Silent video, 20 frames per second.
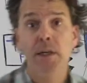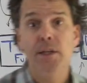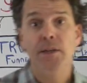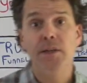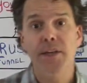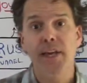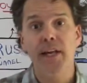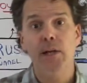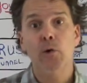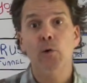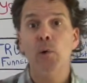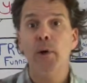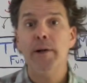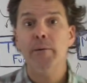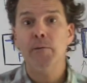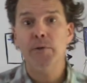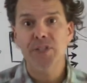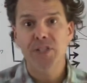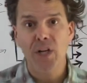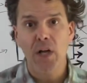You get great
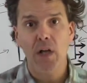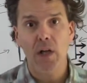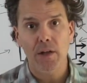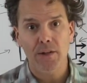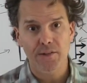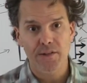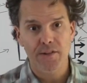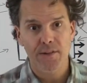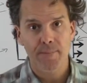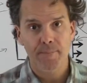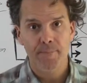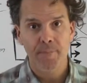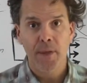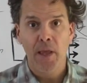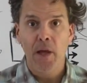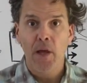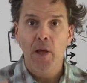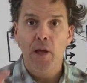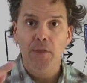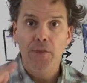results.
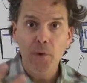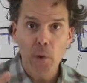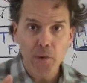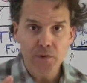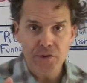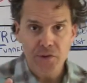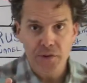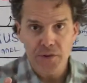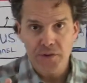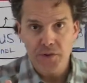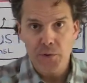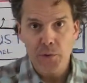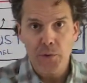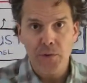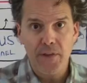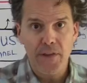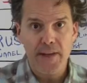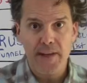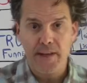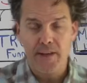Those are the two
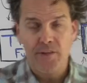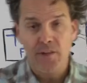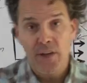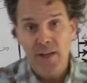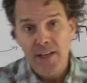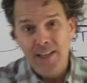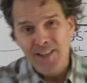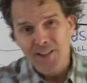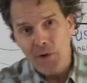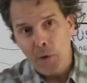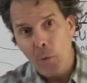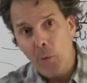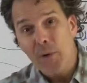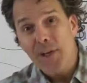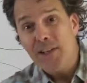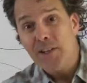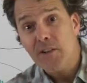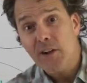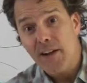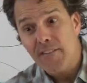things. So
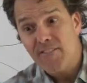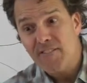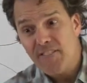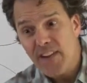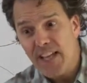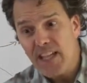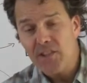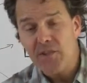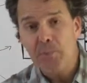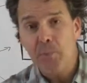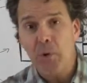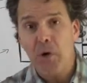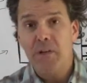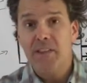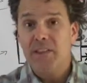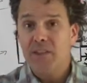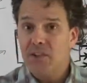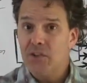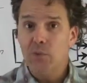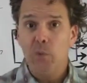when you're on Facebook,
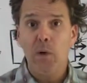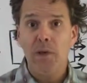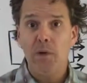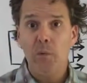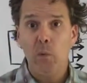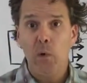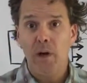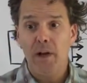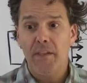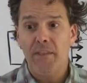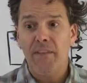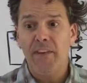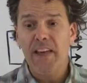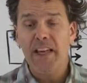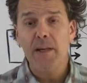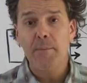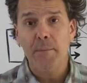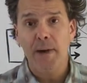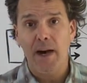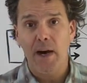this is what you want to
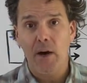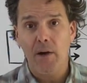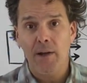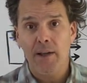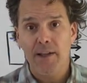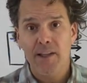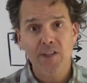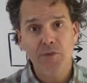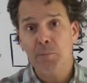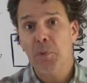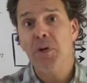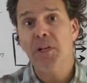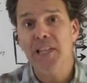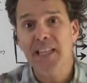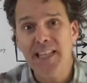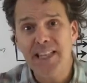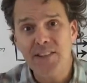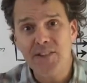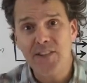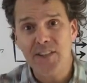think about. It's pretty
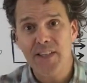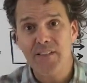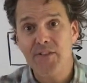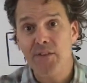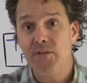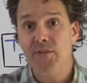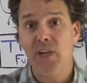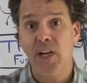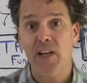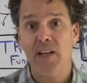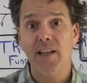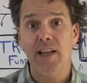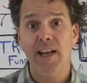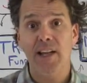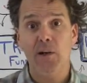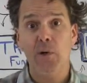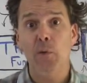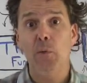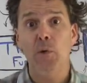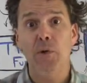easy if you've done a lot
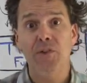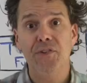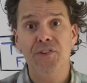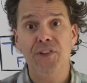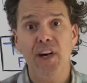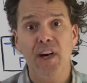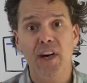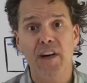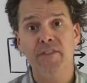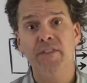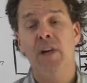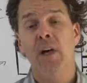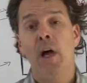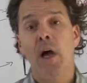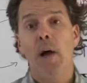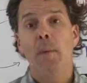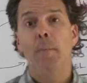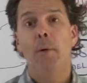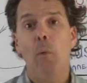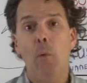of cool stuff.
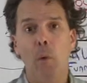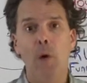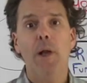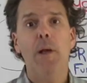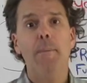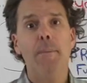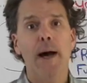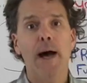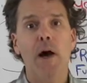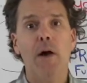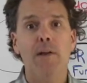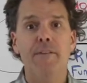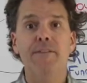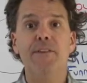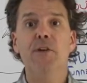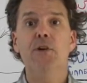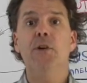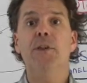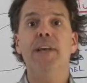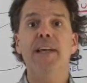But what about
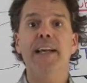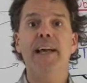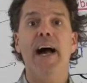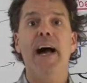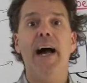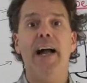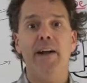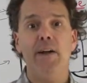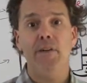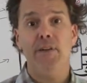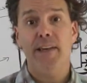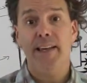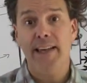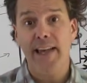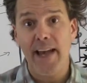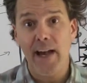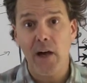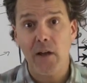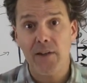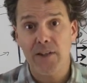if you're the guy or the
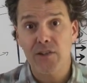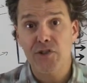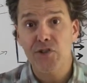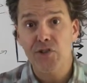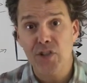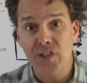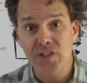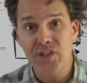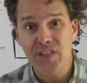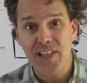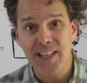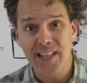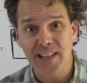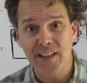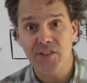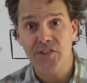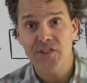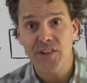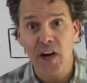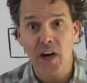gal that's just
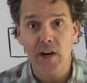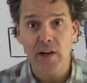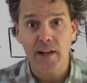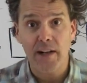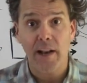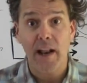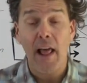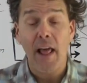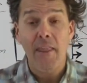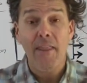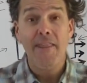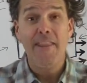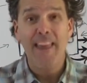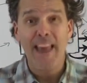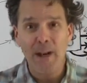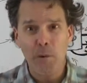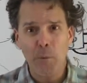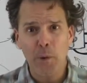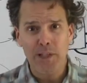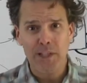getting started?
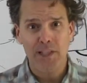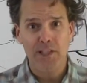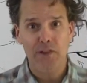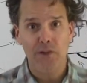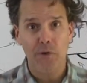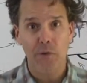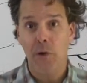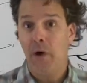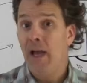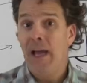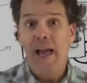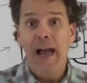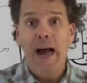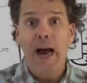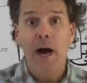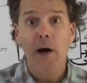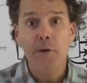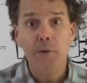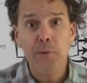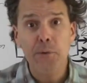Then what do you do?
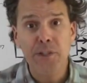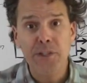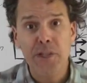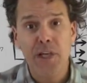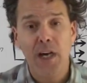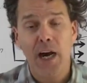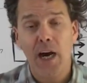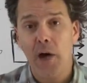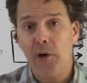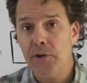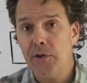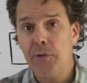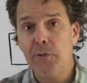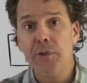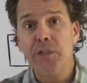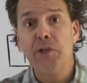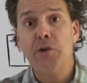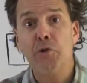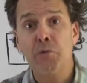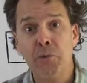How do you
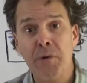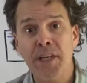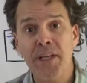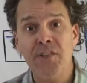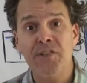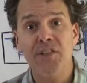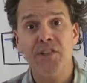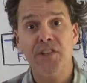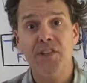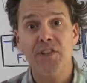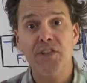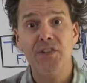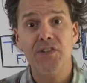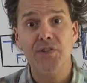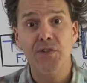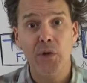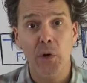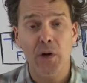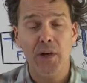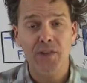increase your
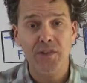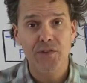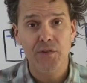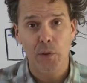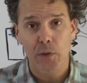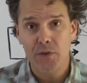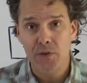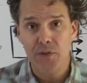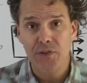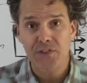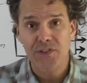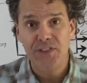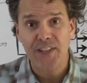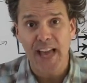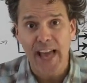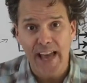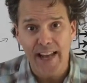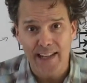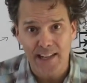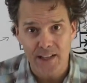social
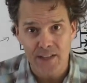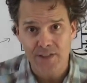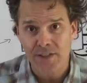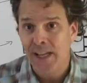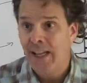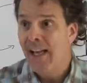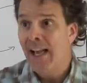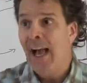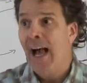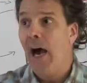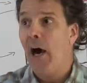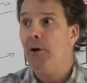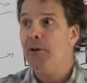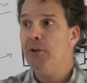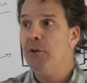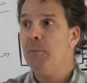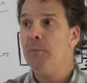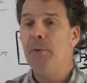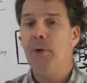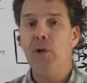status? How
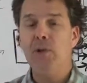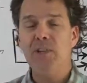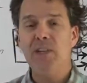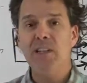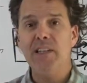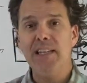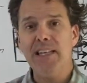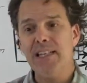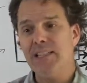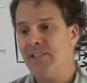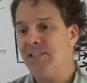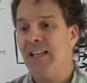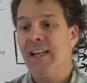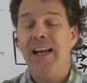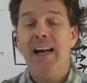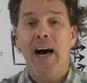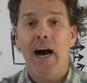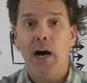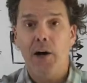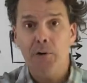do you build a list?
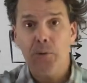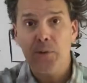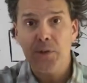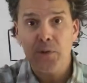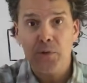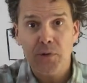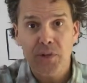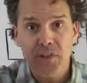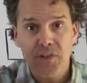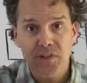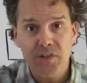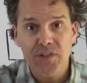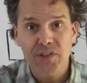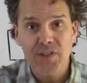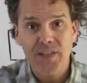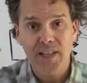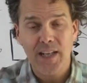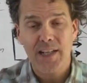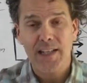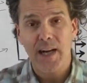How do you increase your
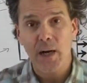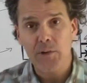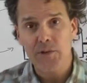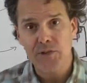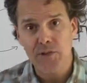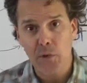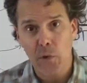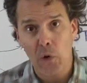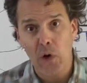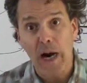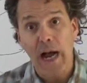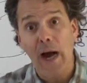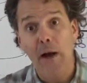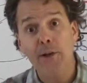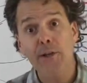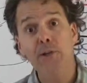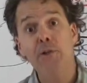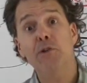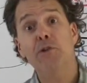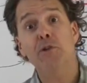Klout score? How
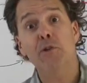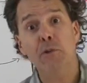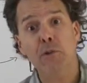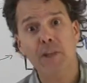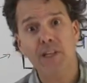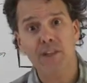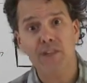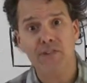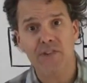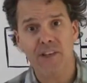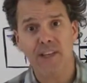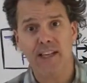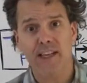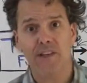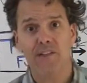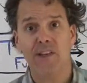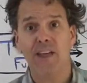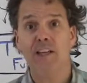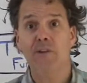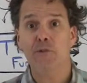do you do these
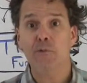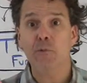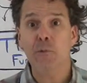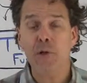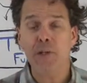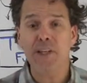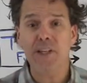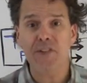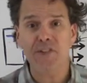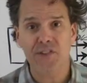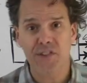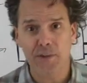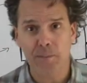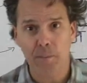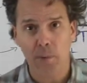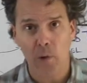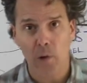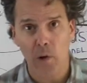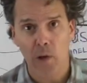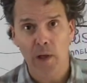things? It's really
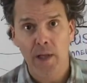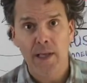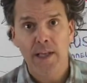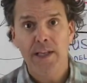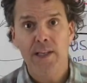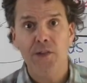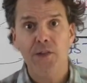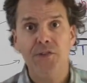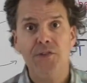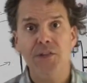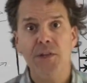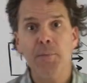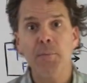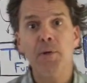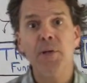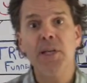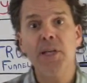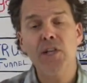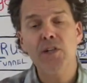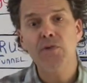simple. You
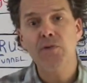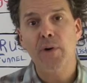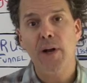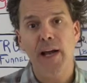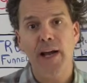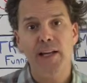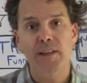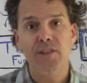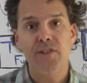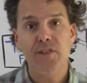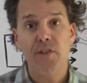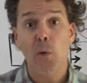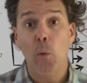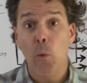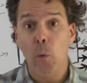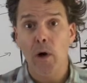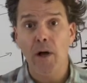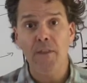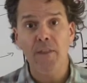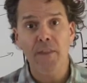simply address the
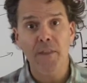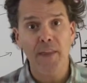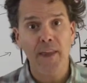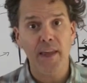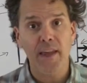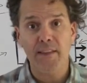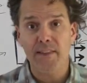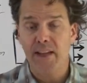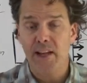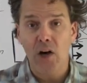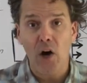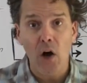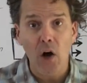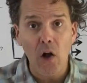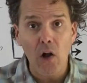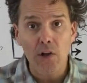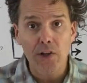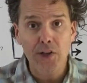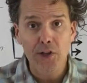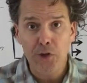one thing that
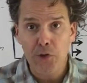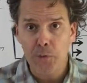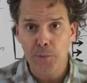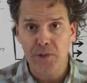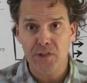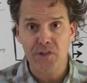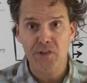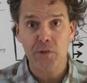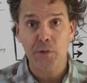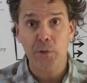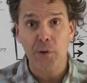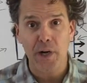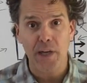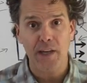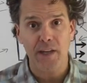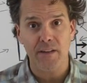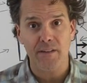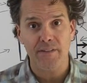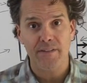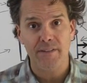all humans
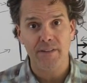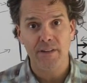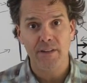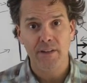crave.